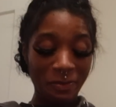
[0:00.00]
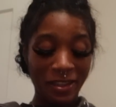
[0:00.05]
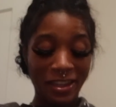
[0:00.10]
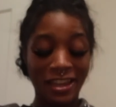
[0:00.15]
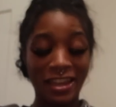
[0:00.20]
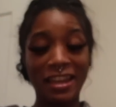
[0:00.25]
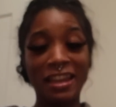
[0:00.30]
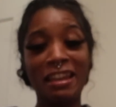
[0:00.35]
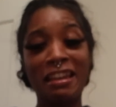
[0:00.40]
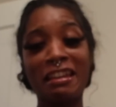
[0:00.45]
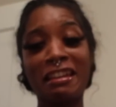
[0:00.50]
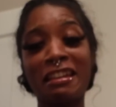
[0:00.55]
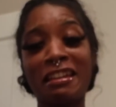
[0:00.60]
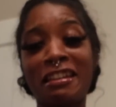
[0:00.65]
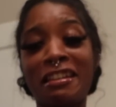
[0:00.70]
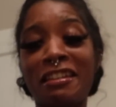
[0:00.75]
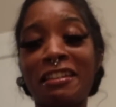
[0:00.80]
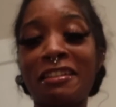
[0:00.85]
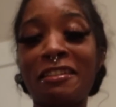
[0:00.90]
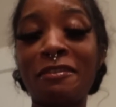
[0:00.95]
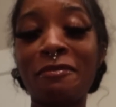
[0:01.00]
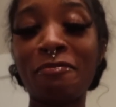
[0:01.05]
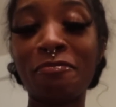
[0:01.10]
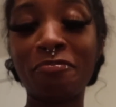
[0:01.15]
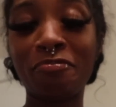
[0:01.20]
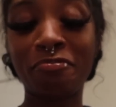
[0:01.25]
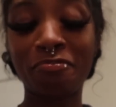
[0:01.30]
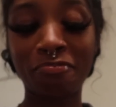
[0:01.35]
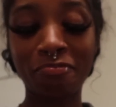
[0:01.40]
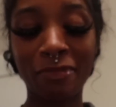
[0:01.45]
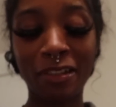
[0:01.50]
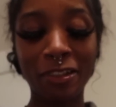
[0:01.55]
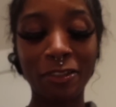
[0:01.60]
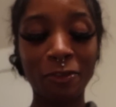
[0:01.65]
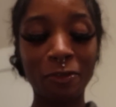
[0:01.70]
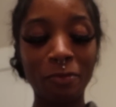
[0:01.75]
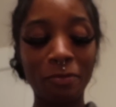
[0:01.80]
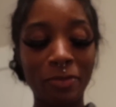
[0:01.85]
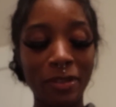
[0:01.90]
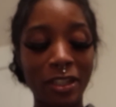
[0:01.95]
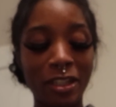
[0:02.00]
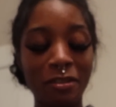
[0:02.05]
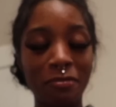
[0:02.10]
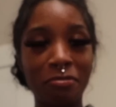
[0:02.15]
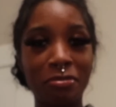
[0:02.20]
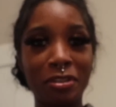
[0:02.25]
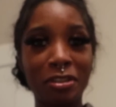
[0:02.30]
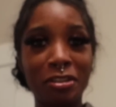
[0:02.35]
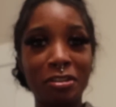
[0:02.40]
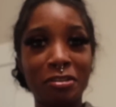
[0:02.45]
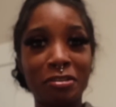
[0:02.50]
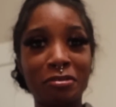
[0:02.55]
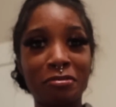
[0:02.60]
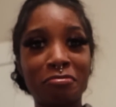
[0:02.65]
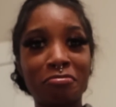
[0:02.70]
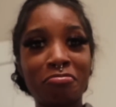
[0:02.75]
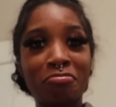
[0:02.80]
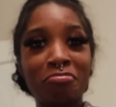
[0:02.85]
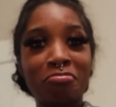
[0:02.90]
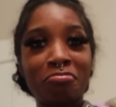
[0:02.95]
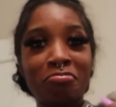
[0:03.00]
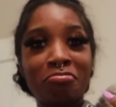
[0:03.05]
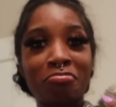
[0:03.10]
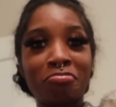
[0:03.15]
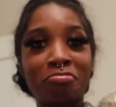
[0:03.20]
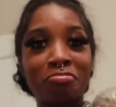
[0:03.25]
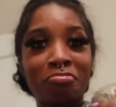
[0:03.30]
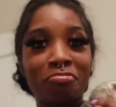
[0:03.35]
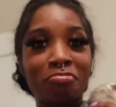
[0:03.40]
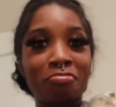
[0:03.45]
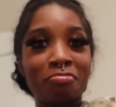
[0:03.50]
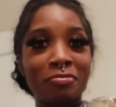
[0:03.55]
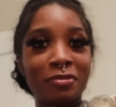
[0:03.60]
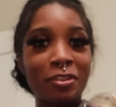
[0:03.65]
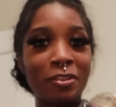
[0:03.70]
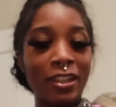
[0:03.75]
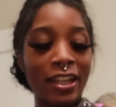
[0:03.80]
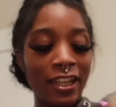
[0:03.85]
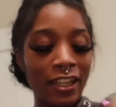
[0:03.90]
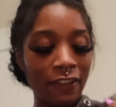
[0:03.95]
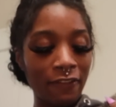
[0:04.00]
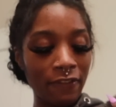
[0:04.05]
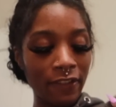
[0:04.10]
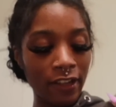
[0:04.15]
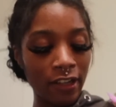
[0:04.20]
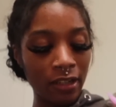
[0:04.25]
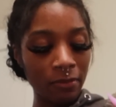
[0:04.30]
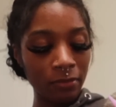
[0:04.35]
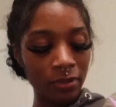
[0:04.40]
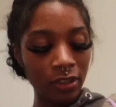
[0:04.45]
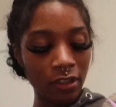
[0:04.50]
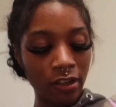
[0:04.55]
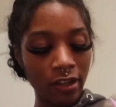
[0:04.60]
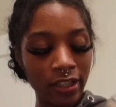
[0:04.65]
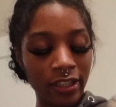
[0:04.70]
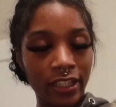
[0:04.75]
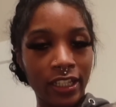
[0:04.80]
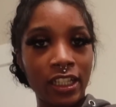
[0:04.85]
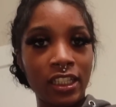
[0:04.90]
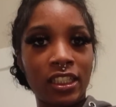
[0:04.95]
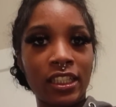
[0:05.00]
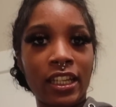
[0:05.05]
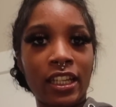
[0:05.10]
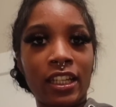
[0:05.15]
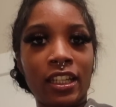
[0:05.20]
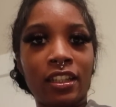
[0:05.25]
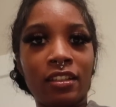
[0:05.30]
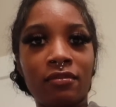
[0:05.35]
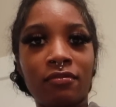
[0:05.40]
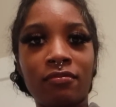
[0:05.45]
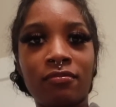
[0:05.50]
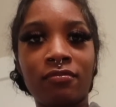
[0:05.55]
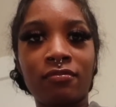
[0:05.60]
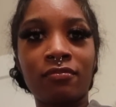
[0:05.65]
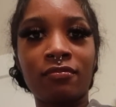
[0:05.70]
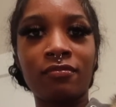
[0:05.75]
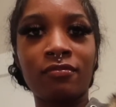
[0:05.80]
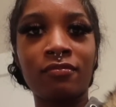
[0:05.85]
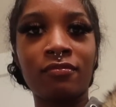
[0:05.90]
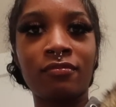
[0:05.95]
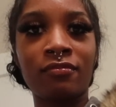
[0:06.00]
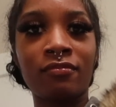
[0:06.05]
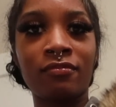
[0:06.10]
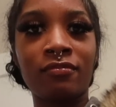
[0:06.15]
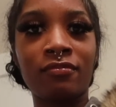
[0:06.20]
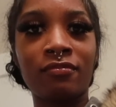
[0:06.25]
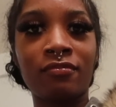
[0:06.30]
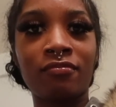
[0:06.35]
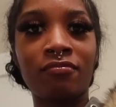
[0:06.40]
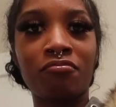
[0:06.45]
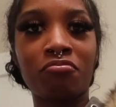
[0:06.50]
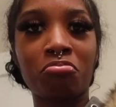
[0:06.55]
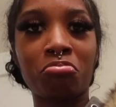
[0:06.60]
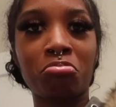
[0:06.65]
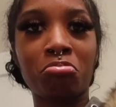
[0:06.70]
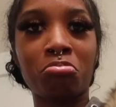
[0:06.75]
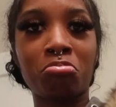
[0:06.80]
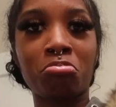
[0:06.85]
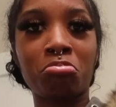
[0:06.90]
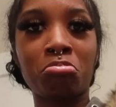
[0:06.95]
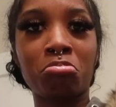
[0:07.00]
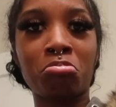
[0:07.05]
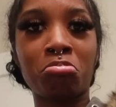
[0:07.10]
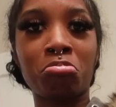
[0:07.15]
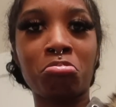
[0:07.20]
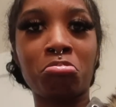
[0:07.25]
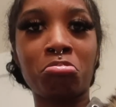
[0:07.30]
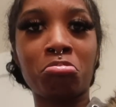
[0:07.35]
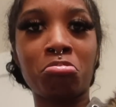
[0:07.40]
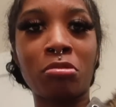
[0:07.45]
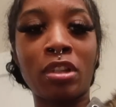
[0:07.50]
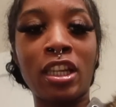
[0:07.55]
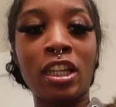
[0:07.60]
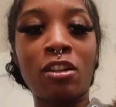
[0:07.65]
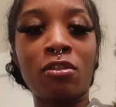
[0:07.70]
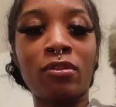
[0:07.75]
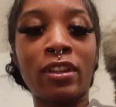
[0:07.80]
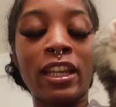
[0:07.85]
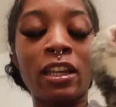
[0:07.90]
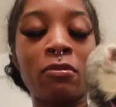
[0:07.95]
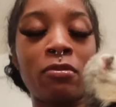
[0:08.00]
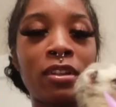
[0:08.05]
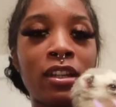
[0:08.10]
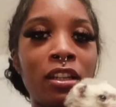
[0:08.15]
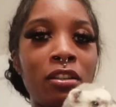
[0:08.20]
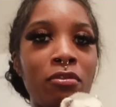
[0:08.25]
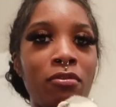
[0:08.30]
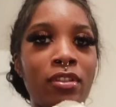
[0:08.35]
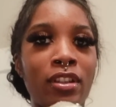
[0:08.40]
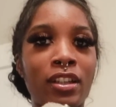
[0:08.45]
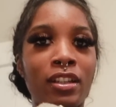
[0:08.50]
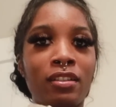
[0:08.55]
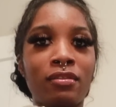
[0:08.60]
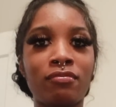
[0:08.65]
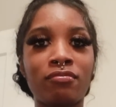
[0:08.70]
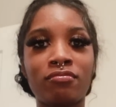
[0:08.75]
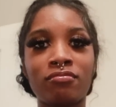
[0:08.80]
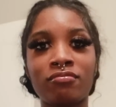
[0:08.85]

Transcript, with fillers: bad. My little baby. It's okay, the fair. I'm sorry. Look, he's shaking. Mm, he don't like when I do that.